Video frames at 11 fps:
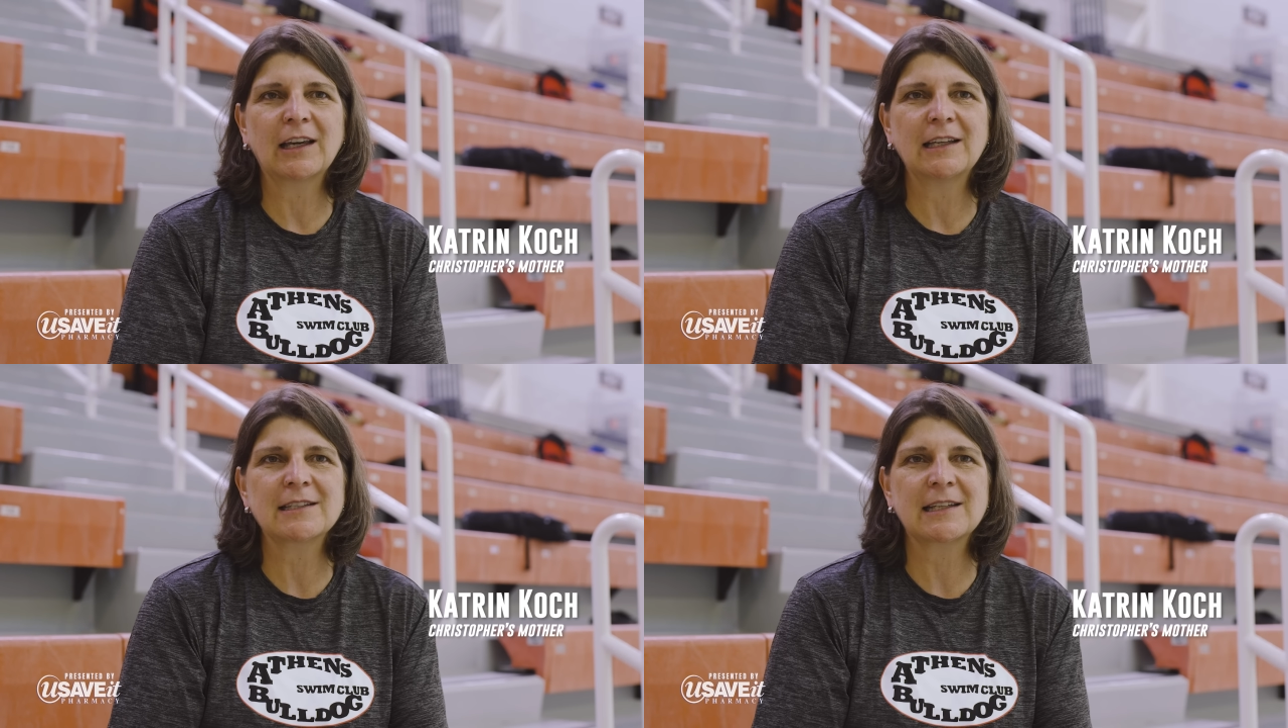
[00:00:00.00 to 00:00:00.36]

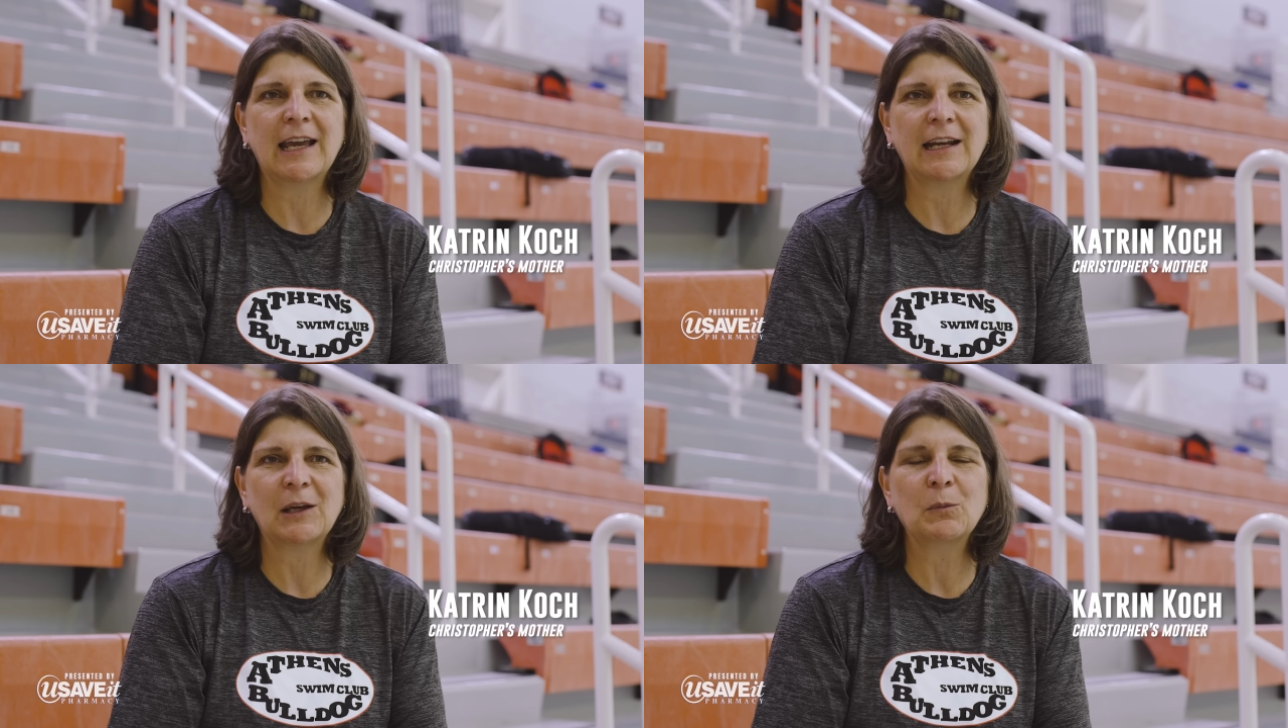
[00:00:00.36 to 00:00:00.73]
he's
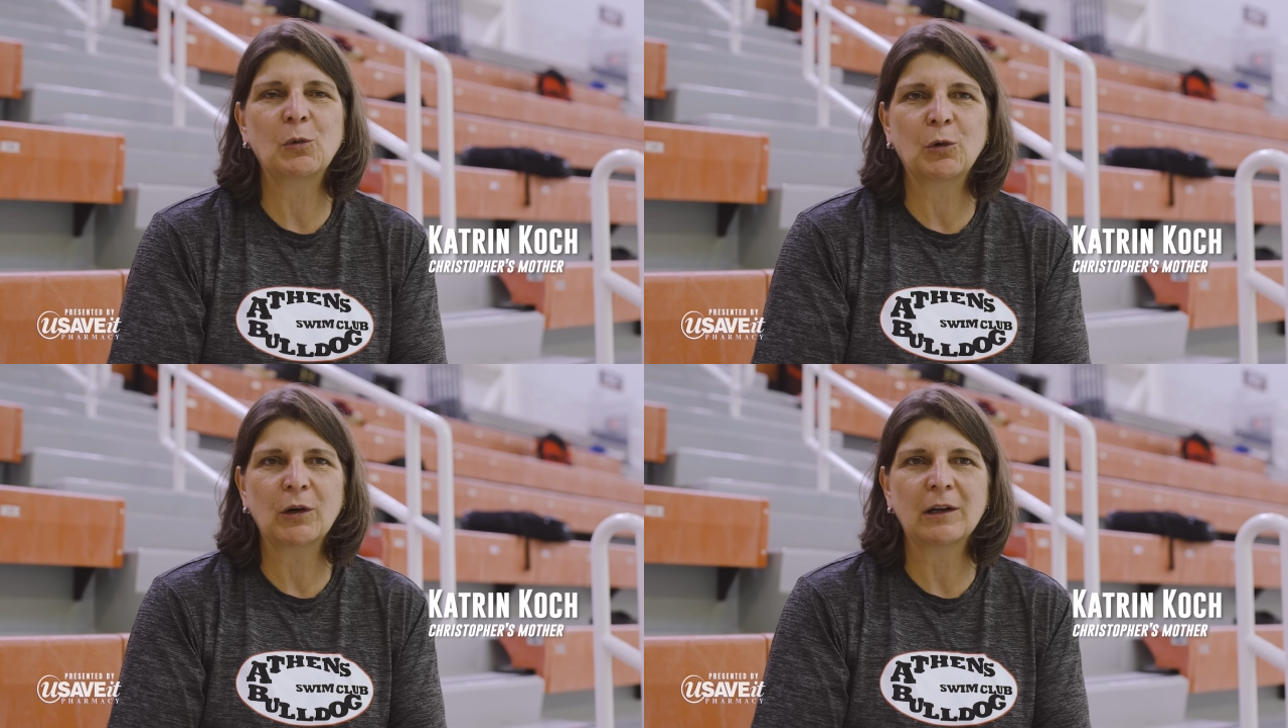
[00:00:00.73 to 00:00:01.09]
getting
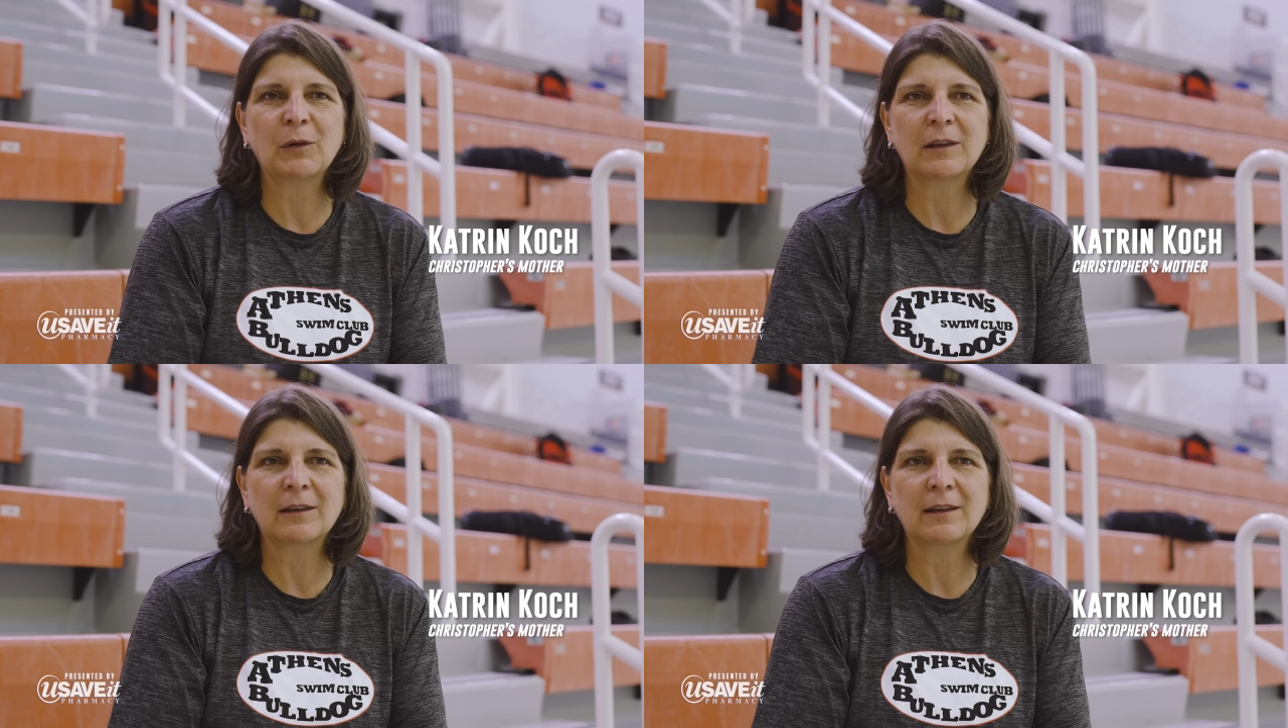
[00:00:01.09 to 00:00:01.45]
bored
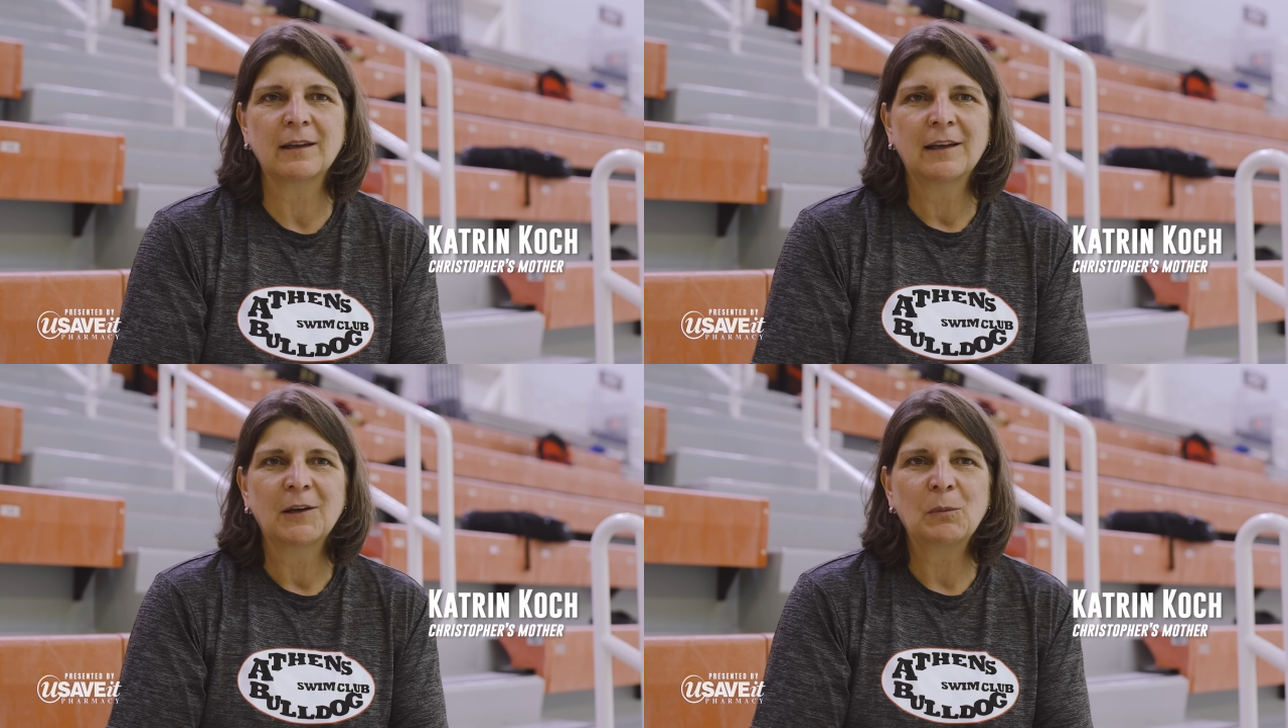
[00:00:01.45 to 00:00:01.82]
with
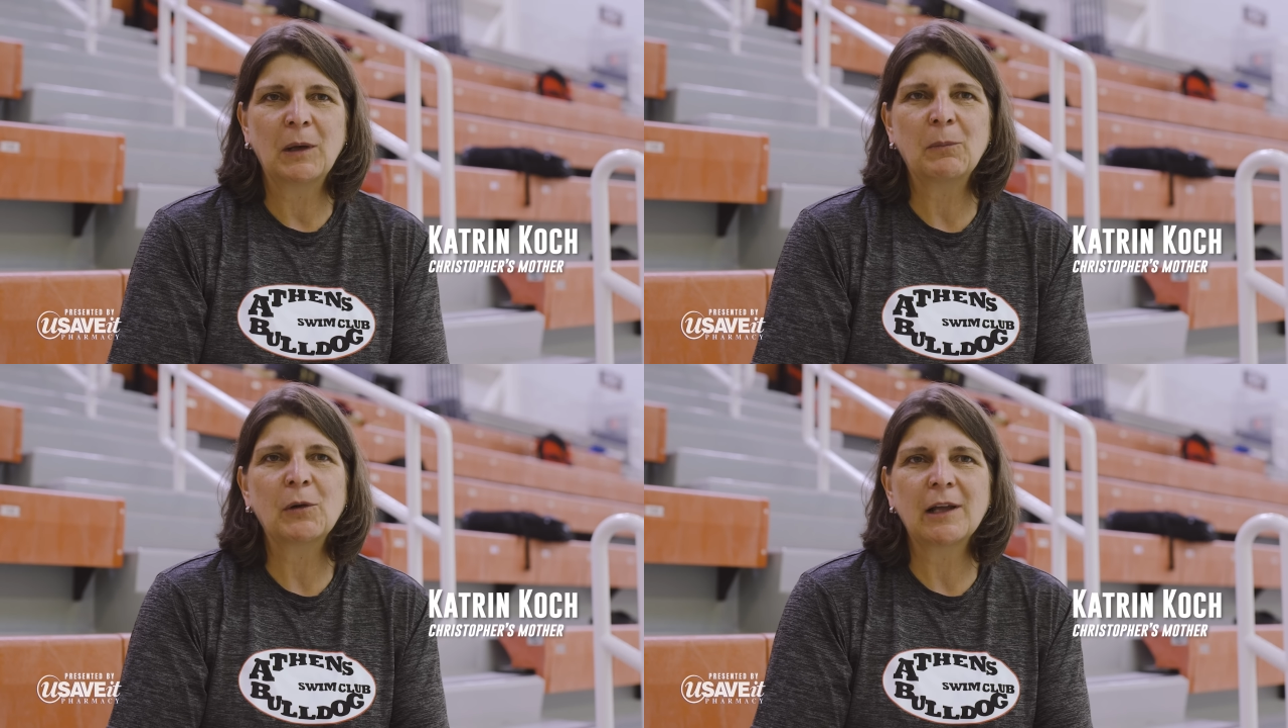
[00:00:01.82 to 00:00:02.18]

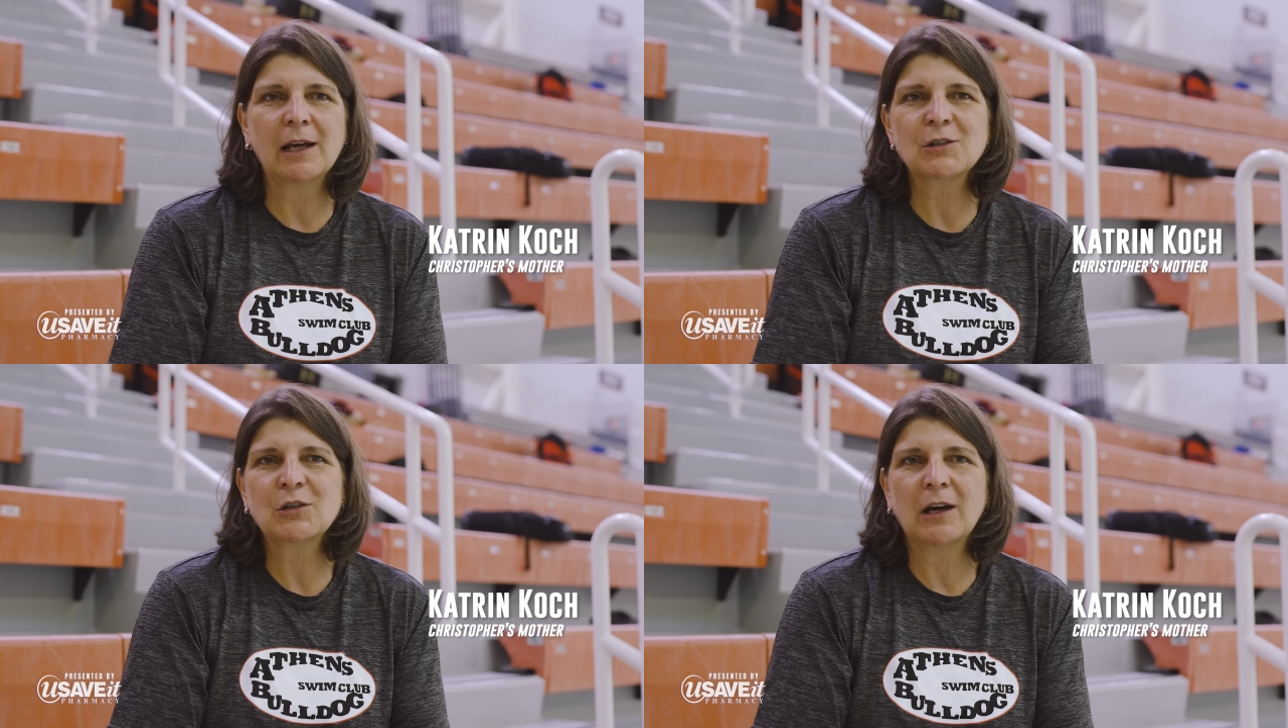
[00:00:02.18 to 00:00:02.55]
people
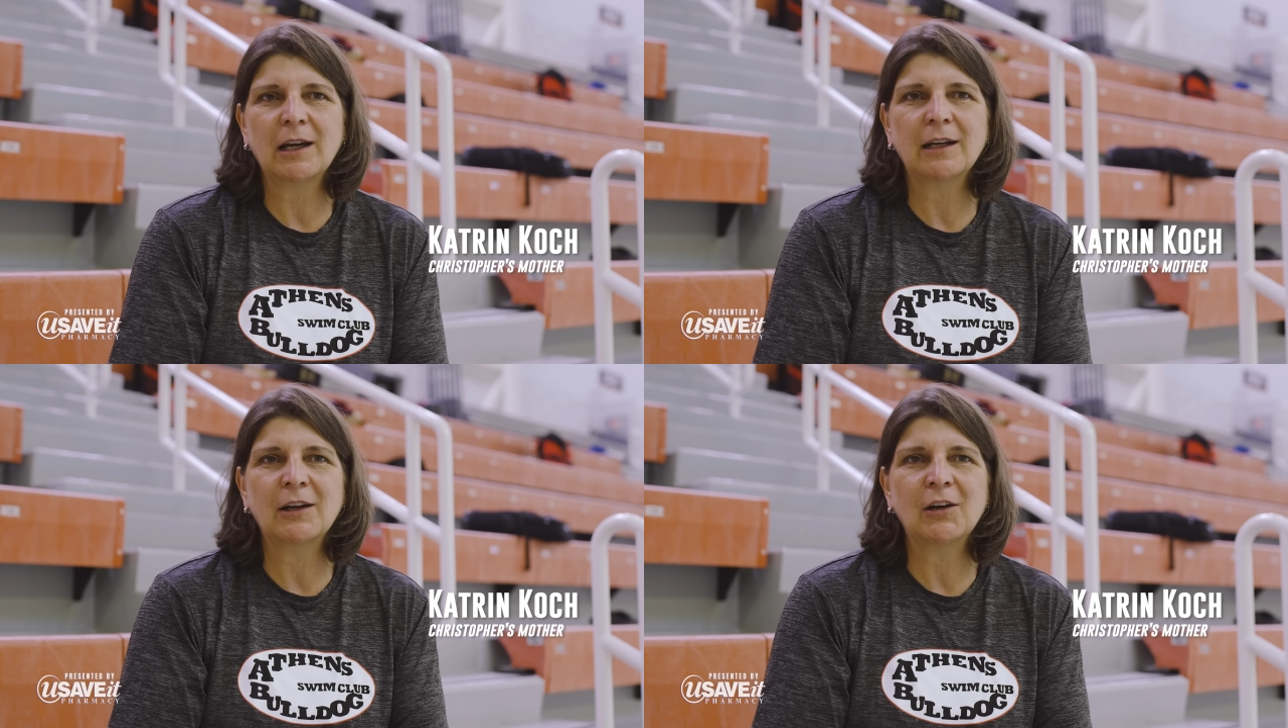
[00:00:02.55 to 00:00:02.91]
not trying